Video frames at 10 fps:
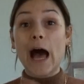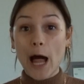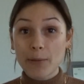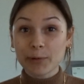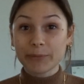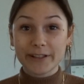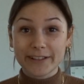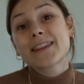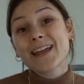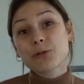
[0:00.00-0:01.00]
almond
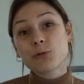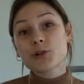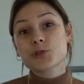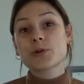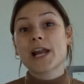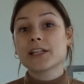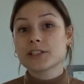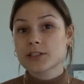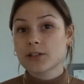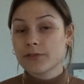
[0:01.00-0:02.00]
milk. That was when I
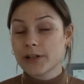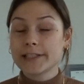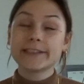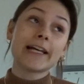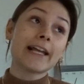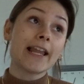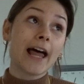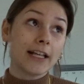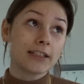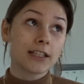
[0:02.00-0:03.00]
discovered that I
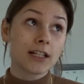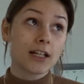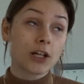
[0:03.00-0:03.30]
liked